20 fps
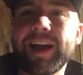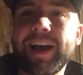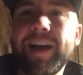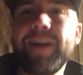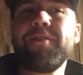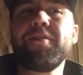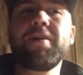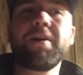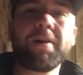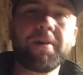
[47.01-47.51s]

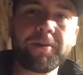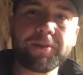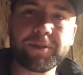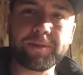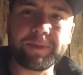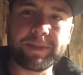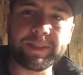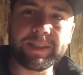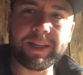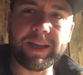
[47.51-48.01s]
How
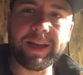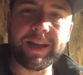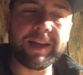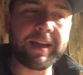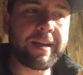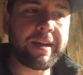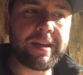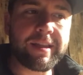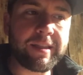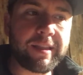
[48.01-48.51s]
awesome is that?
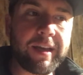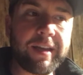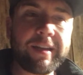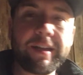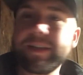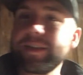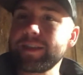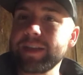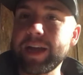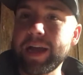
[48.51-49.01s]
That
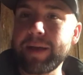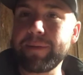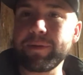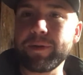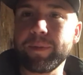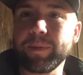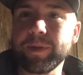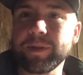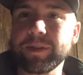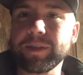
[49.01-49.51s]
doesn't
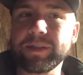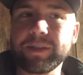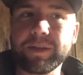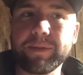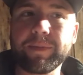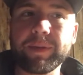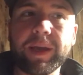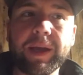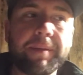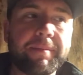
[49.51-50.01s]
happen in
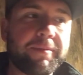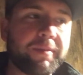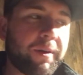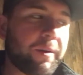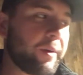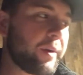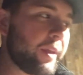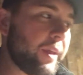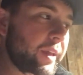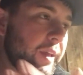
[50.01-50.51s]
Mississippi. I'm
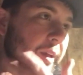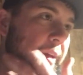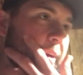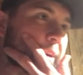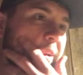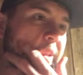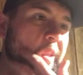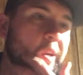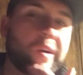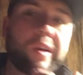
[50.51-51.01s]
30,
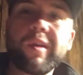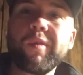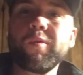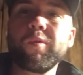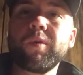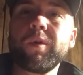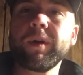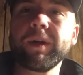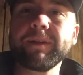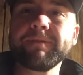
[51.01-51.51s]

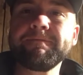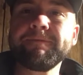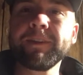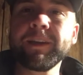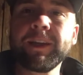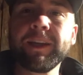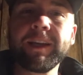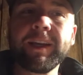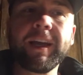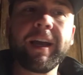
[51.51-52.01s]
31,
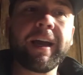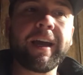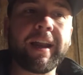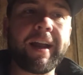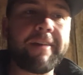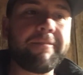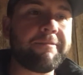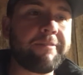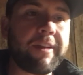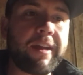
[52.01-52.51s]

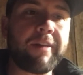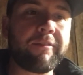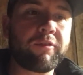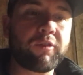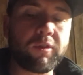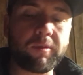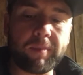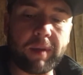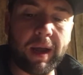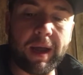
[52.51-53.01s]
and I've
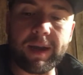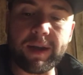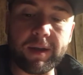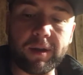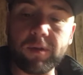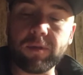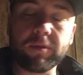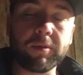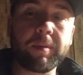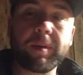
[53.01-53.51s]
never, I
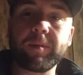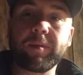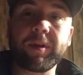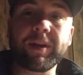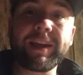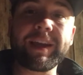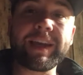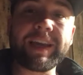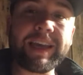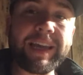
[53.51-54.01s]
don't
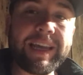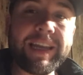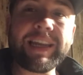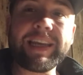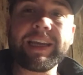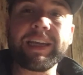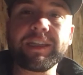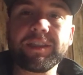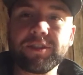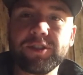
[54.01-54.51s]
remember
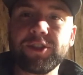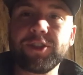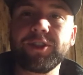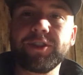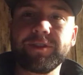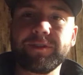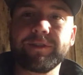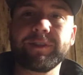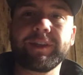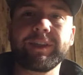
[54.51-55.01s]
any
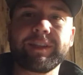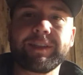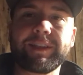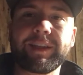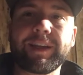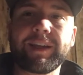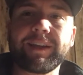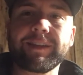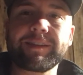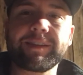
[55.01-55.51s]
June like
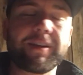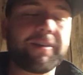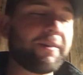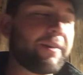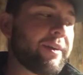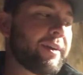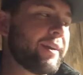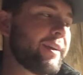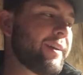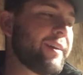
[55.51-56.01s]
that. So
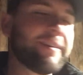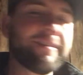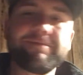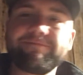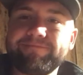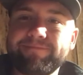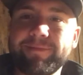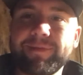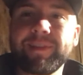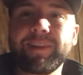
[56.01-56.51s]

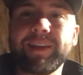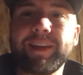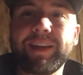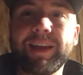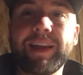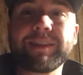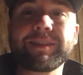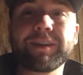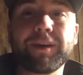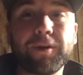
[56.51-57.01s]

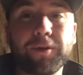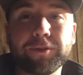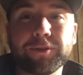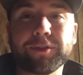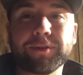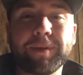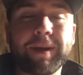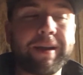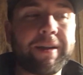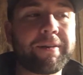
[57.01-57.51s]
that's
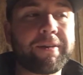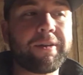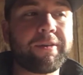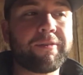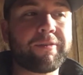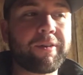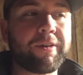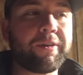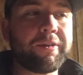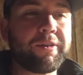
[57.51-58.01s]
awesome. I don't
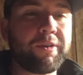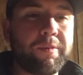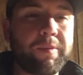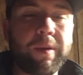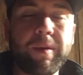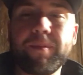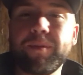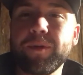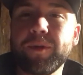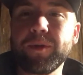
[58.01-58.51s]
know for all you
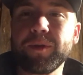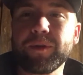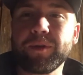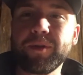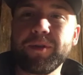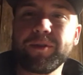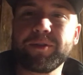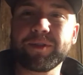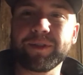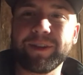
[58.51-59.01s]
people who are
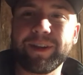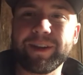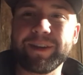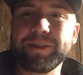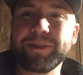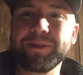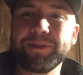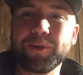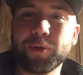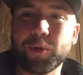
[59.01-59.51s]
used to like
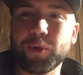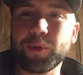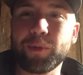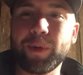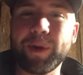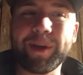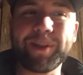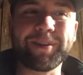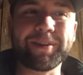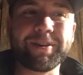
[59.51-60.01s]
north
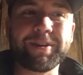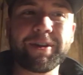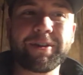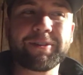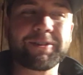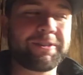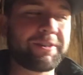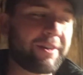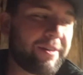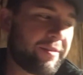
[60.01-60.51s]
weather and
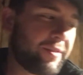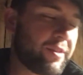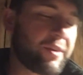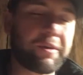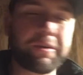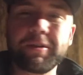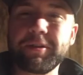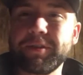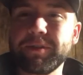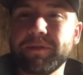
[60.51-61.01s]
y'all still having
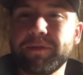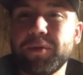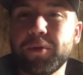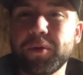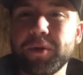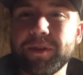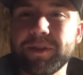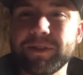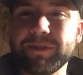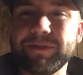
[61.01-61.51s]
30s and
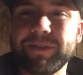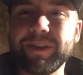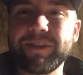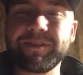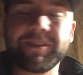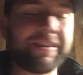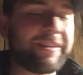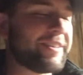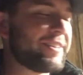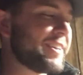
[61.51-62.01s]
40s and
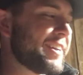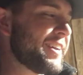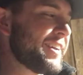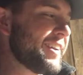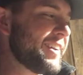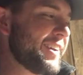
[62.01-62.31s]
50s.